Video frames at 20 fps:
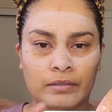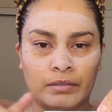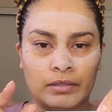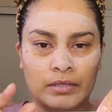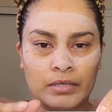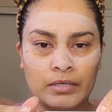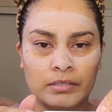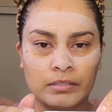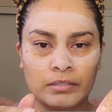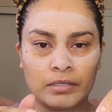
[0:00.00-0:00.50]

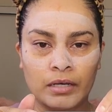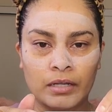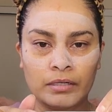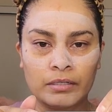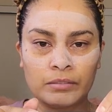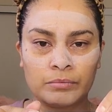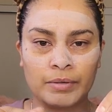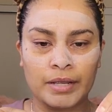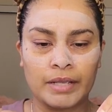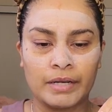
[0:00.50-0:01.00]
these
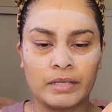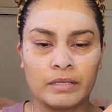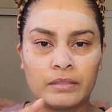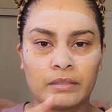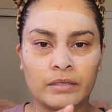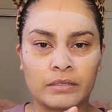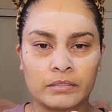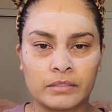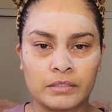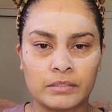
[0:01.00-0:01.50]
colors ready.
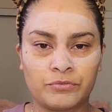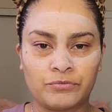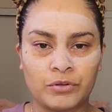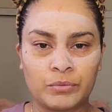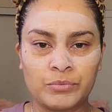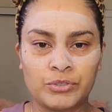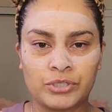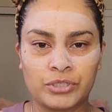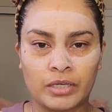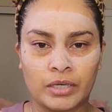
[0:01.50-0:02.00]
This is
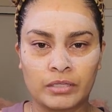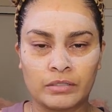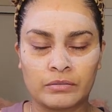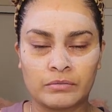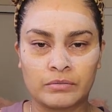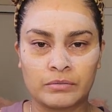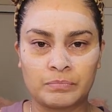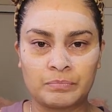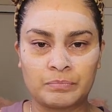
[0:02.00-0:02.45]
from Shape